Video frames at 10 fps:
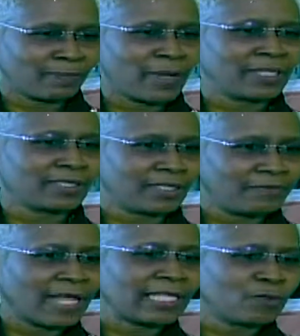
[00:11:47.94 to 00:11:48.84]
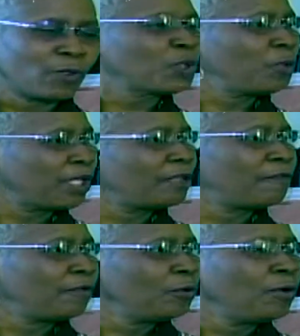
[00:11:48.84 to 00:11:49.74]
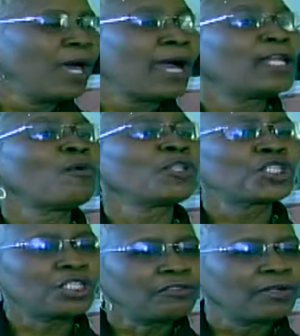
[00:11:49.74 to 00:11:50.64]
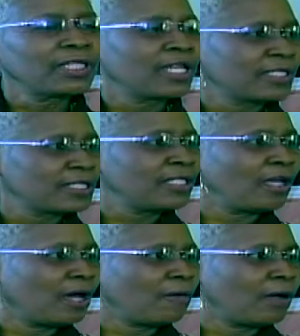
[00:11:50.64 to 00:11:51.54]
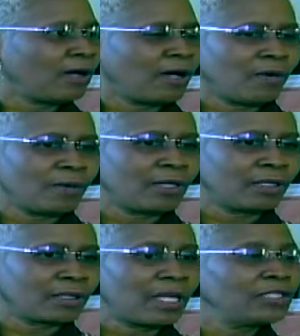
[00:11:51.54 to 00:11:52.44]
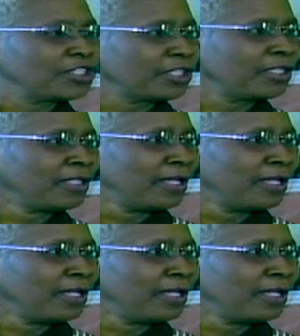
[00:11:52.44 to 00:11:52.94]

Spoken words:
It's a positive light in which we can view, and our children can see our culture